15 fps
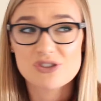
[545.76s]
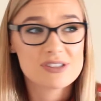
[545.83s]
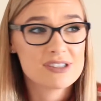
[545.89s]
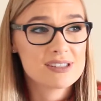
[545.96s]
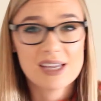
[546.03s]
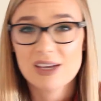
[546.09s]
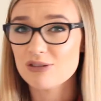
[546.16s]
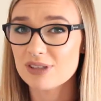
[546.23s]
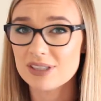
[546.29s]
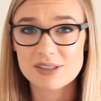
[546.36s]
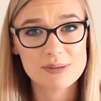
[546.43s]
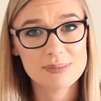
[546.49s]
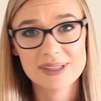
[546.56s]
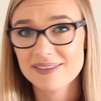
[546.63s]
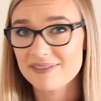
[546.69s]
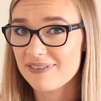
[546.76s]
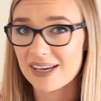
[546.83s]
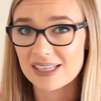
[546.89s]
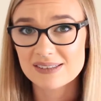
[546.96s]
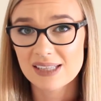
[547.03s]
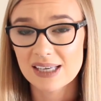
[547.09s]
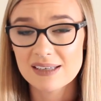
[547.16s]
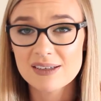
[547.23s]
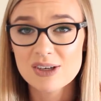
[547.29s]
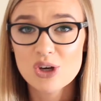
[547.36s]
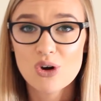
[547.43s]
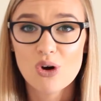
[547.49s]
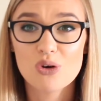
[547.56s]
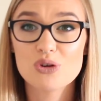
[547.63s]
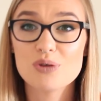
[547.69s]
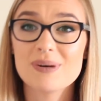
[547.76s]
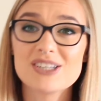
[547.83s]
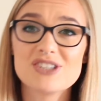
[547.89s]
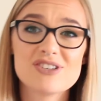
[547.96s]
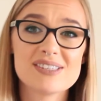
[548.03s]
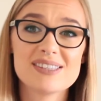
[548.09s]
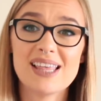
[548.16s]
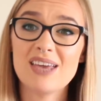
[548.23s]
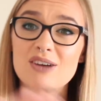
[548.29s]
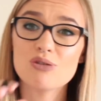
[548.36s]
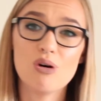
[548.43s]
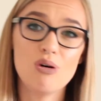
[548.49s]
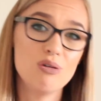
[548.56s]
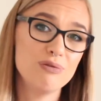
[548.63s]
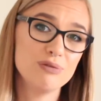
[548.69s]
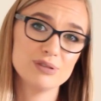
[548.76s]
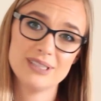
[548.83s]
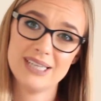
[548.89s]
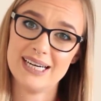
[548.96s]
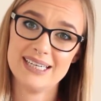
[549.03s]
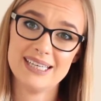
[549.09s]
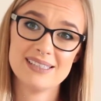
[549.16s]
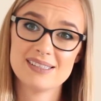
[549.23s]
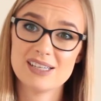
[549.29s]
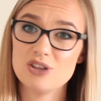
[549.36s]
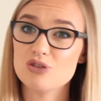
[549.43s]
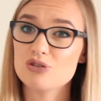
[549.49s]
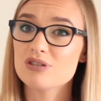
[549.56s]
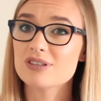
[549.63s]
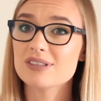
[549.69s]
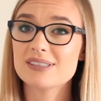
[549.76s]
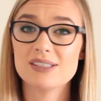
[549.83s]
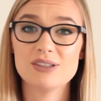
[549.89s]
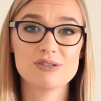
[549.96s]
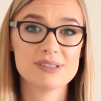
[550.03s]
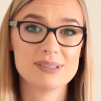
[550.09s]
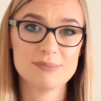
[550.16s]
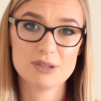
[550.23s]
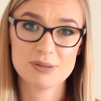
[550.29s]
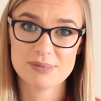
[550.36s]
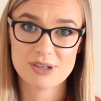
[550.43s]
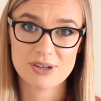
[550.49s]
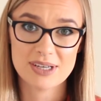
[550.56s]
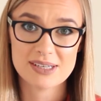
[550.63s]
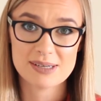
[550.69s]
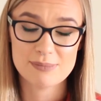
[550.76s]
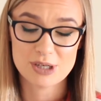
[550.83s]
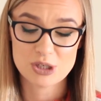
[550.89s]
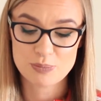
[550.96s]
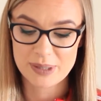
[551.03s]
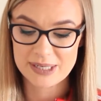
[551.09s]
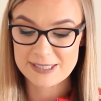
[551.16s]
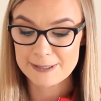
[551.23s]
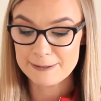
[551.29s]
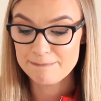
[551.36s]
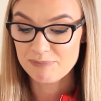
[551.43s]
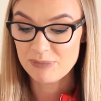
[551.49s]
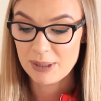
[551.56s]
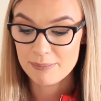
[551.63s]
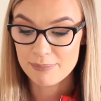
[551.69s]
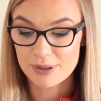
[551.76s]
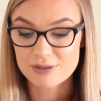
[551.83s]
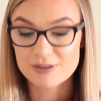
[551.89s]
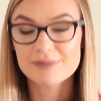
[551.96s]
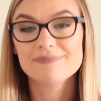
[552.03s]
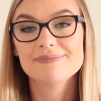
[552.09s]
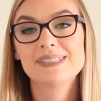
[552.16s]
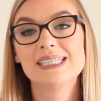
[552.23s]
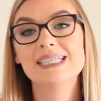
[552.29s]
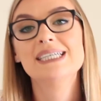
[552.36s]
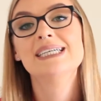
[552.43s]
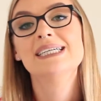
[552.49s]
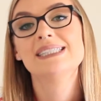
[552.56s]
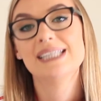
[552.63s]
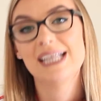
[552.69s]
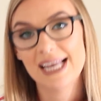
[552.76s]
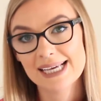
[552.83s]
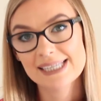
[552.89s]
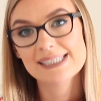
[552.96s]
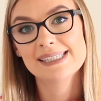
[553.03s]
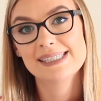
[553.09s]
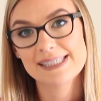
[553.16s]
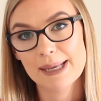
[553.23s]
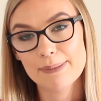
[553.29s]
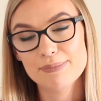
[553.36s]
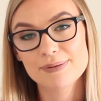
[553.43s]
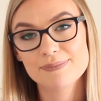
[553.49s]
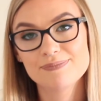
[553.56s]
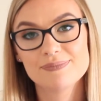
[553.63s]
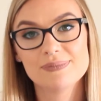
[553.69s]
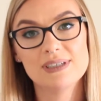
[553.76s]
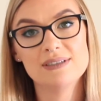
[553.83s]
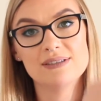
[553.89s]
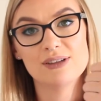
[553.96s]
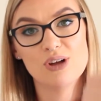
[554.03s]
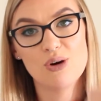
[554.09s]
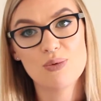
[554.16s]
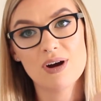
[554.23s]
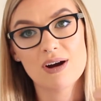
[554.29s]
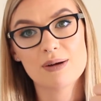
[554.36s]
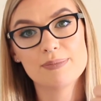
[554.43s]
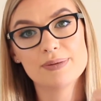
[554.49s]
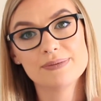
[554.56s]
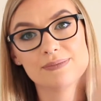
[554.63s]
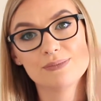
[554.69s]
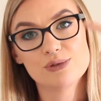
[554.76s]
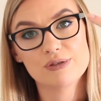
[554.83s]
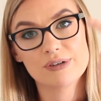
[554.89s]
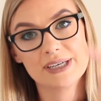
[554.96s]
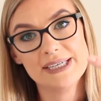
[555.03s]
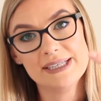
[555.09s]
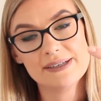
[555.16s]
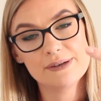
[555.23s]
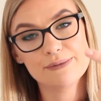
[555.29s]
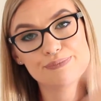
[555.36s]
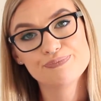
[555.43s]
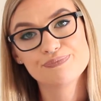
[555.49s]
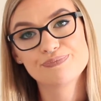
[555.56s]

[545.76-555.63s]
just stay on intermittent fasting, or you might just stay on whole food diets, and you're gonna see your symptoms are getting much better. But the last step is low carb or keto.